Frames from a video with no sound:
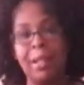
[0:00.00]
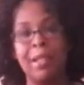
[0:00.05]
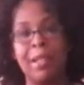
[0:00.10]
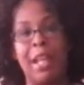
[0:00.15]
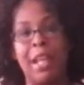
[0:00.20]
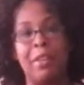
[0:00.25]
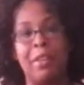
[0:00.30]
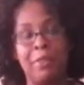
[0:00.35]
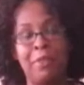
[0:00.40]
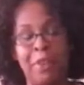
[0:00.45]

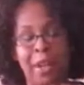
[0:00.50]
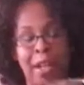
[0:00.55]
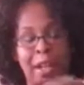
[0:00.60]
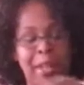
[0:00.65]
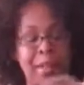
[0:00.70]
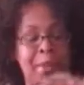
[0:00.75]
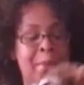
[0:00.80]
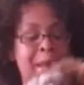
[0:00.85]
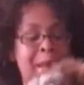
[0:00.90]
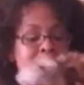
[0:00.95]
life,
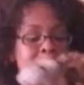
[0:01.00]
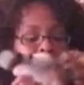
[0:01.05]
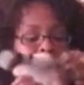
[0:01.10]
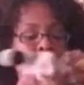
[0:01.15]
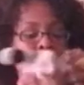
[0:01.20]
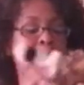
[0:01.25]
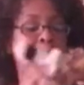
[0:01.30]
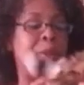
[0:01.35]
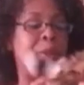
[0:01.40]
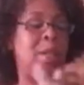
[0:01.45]
right? Back to
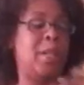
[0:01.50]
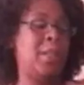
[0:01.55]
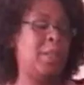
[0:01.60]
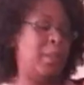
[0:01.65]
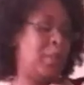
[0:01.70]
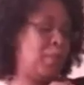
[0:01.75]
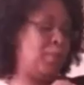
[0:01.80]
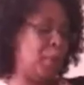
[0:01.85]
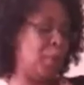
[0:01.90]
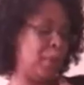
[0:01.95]
my story,
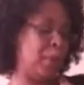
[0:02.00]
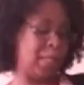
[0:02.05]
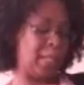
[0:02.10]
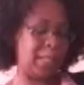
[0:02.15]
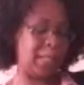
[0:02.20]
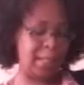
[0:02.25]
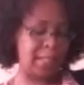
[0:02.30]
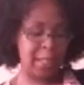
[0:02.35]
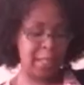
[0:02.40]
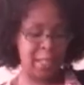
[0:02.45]
the
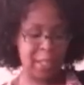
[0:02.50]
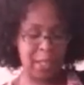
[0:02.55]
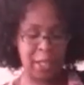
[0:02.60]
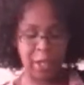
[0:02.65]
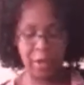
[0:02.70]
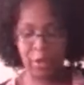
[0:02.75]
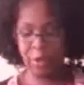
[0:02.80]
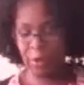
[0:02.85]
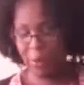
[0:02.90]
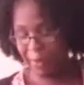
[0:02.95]
focus.
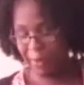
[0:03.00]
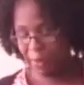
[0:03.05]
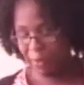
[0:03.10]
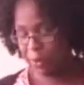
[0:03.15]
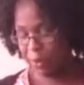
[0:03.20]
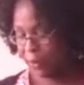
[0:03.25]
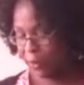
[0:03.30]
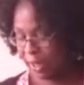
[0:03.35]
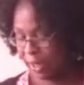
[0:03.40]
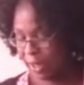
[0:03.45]
Here, you have
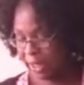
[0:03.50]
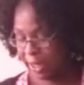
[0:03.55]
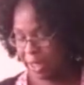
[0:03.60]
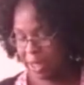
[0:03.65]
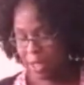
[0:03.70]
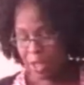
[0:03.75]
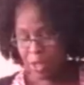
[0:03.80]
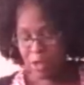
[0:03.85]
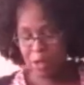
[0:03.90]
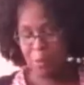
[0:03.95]
to go, honey,
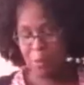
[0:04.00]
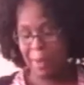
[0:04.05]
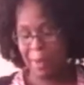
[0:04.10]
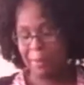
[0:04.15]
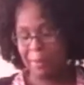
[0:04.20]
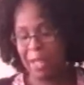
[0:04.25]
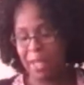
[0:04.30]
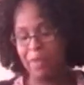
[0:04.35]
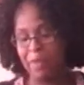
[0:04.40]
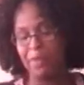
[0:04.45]
so
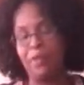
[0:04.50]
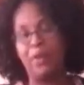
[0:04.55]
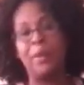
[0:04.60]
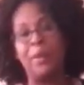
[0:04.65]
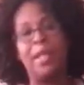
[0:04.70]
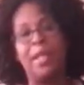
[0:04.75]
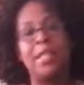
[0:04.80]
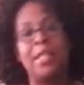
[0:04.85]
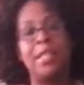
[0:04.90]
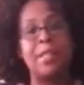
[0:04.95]
mommy can
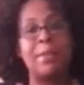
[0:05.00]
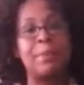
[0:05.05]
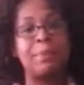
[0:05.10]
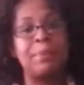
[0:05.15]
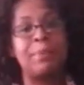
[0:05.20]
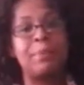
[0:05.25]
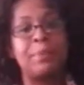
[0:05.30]
focus.